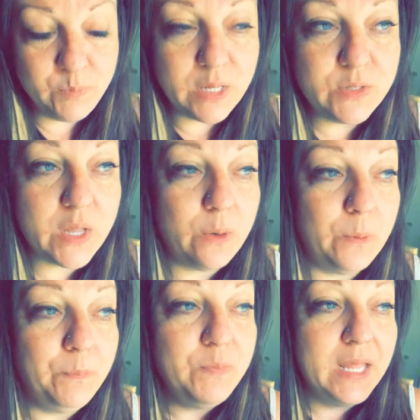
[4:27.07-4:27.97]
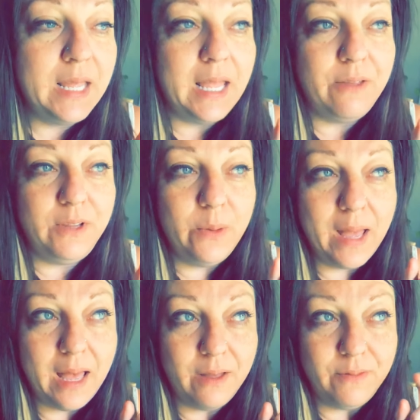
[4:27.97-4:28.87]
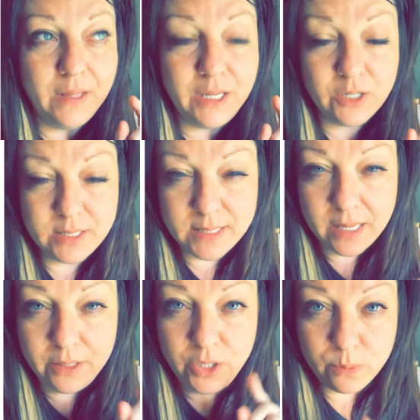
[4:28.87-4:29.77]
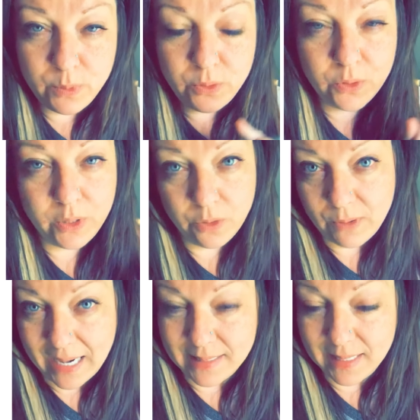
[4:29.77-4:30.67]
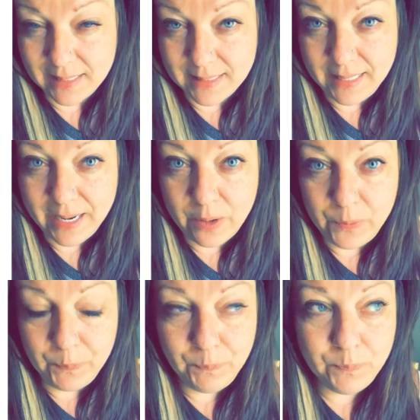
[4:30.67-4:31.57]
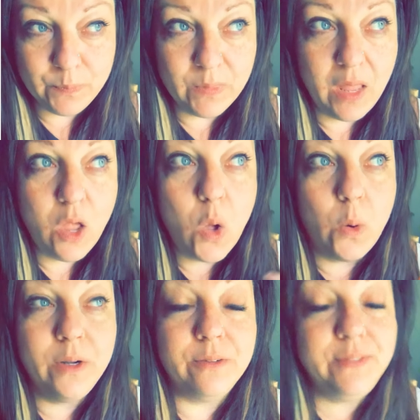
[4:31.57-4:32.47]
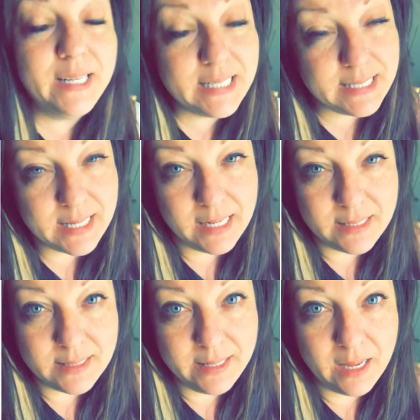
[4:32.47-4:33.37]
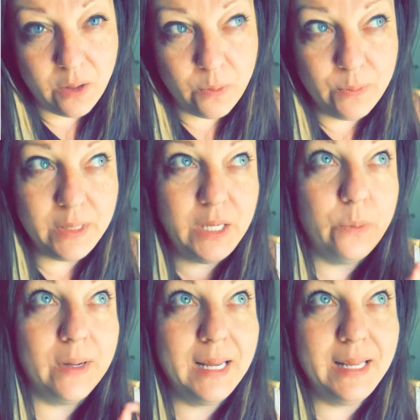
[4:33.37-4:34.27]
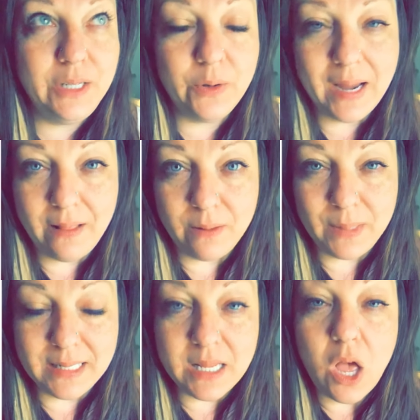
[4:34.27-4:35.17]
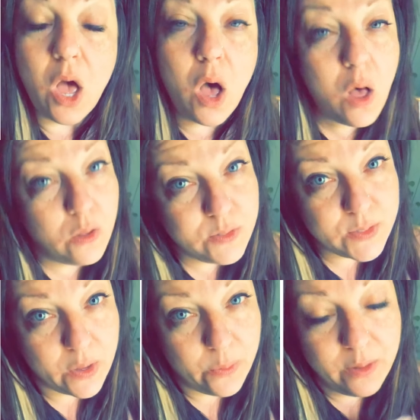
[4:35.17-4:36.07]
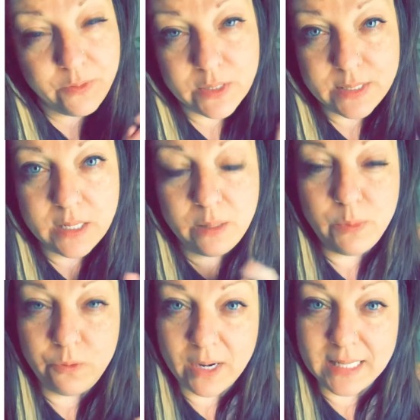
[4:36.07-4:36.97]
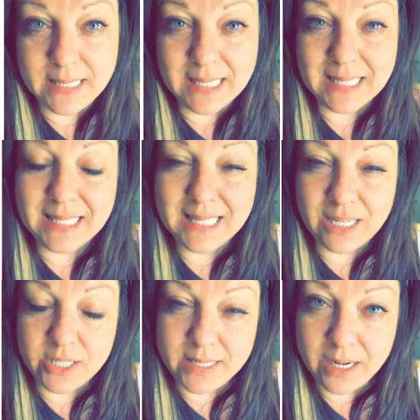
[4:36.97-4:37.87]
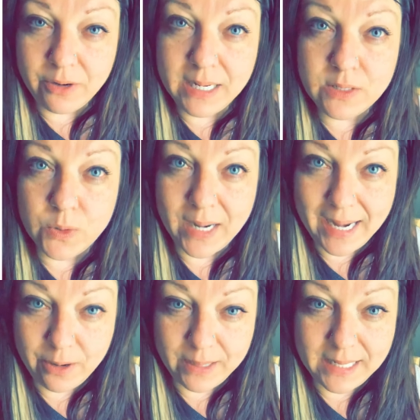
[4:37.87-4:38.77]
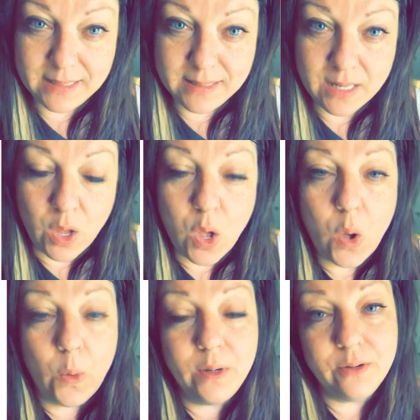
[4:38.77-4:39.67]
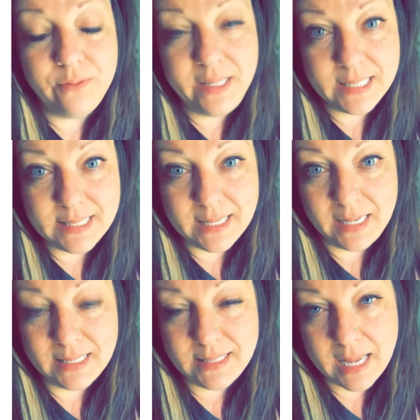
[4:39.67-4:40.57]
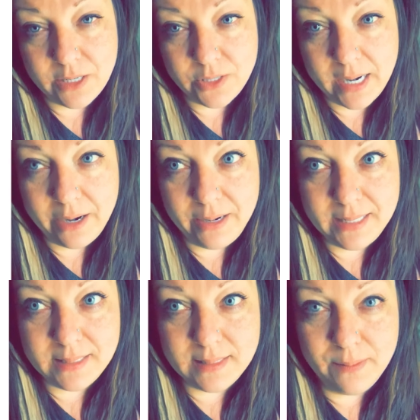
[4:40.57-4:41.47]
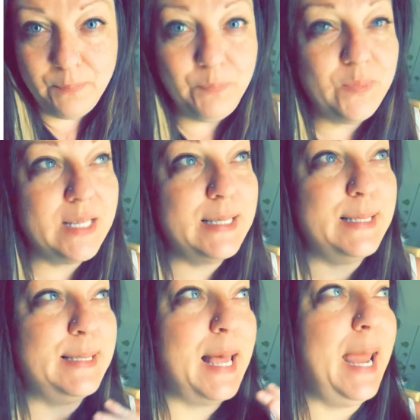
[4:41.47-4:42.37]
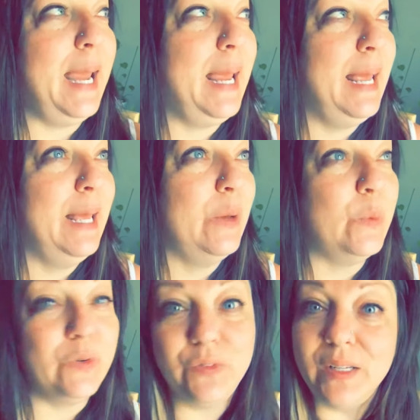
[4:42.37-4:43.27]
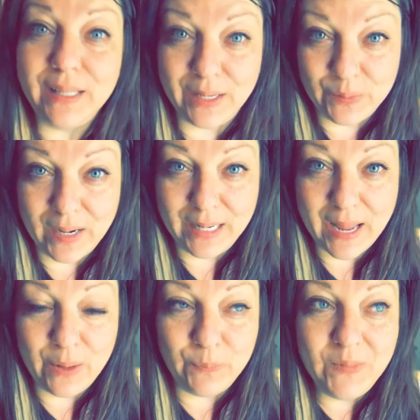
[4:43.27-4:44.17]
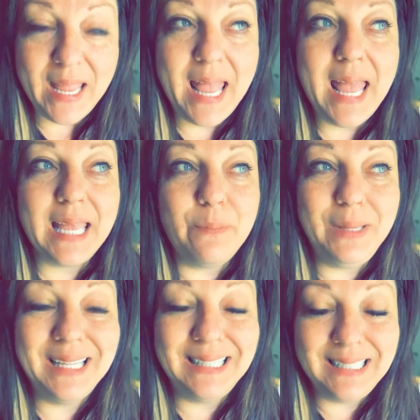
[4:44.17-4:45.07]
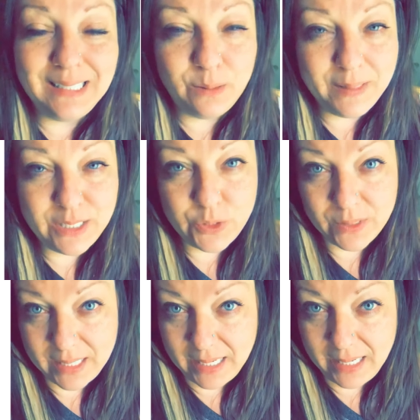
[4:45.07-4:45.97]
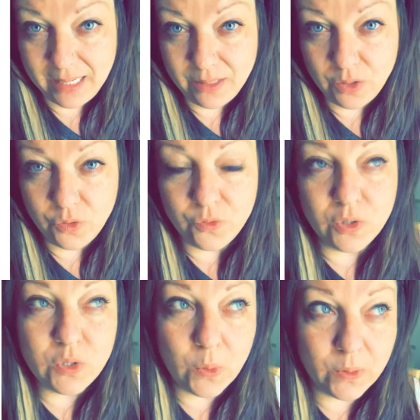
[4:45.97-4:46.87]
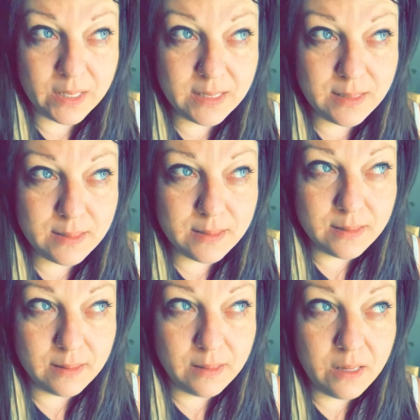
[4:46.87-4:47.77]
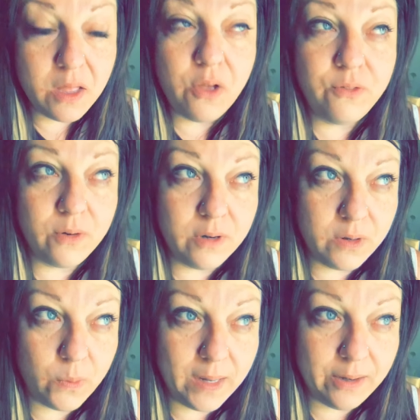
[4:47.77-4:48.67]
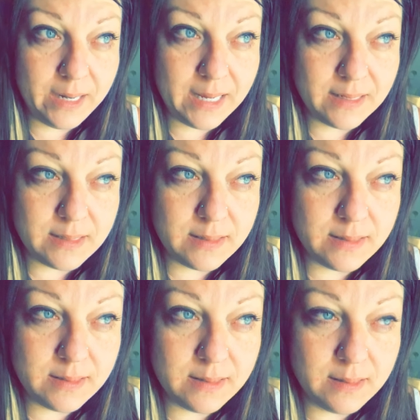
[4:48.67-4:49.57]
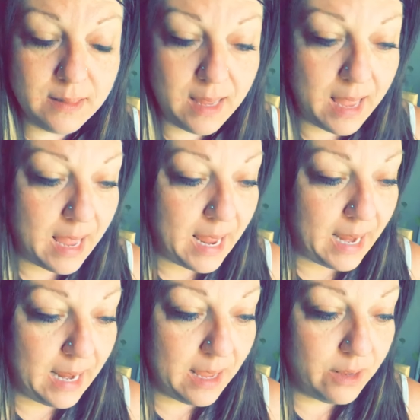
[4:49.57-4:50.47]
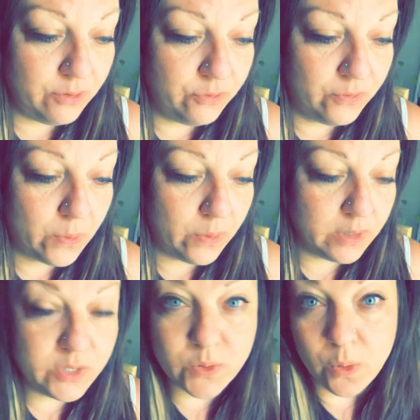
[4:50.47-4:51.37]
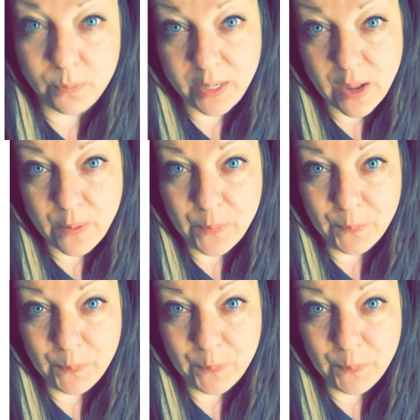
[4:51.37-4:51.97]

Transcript: So if you have your sun, your moon, or your rising is Leo, or your Venus sign is Leo, you are in your element. Also, if your sun, moon, rising is in Sagittarius or Aries, or your Venus sign is Sag or Aries, this is like, we're feeling it right now. Can be a little bit tricky for Taurus, for Aquarius, and for Scorpio,